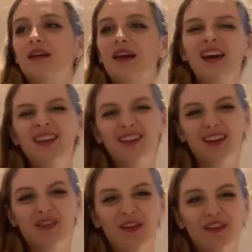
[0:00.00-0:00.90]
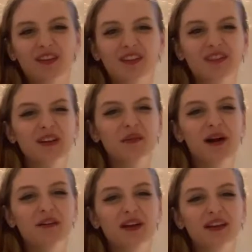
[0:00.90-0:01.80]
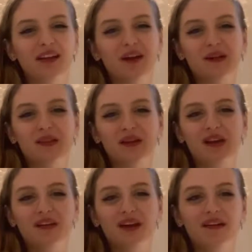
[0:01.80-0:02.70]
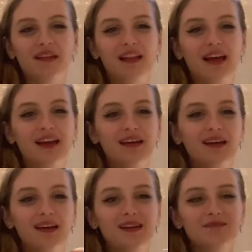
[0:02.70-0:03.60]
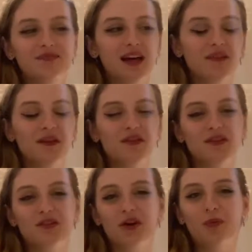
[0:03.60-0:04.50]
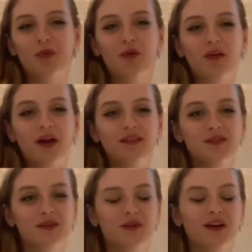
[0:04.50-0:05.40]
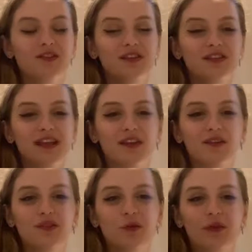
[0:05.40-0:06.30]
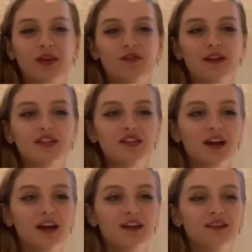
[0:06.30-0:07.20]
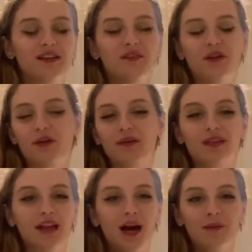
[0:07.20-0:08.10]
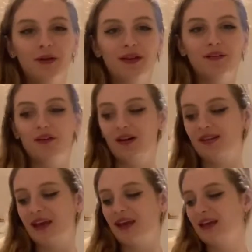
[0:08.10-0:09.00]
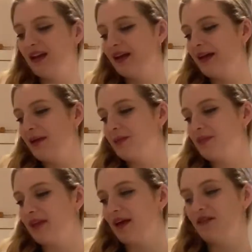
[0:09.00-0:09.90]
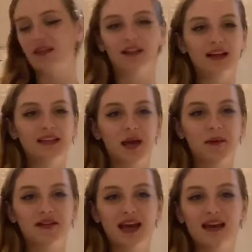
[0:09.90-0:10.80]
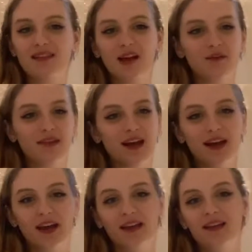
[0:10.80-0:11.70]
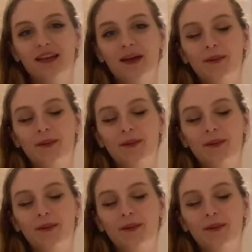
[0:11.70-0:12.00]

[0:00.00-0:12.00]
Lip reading: it is an adventure. It doesn't really matter where you go, whether you're going like down the road to the shop or going to a different country together. It's all an adventure, because you never know what's going to happen. You've got to take everything like day by day, second by second.